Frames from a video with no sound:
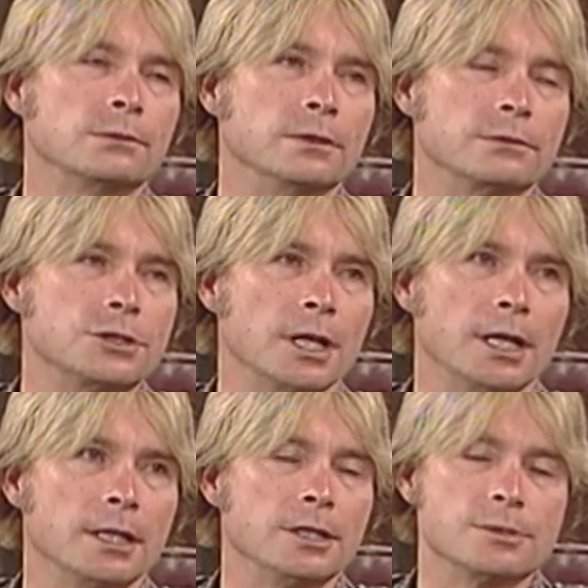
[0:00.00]
with
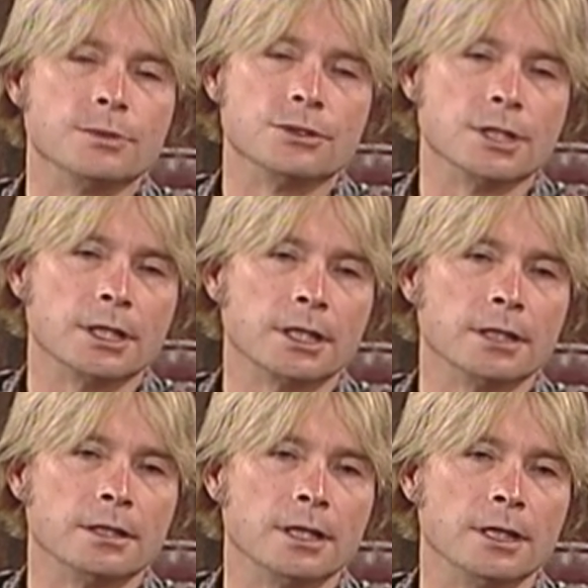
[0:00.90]
John and his music
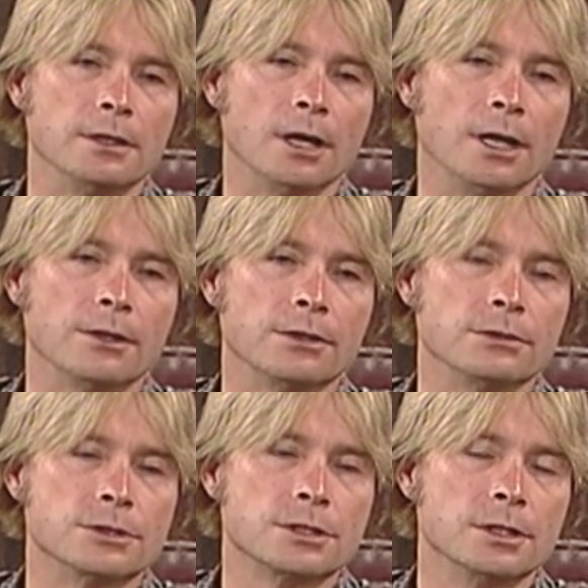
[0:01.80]
and all of
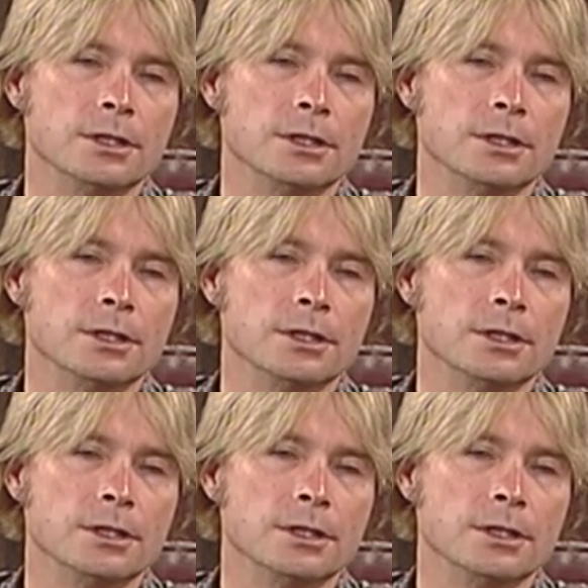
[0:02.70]
those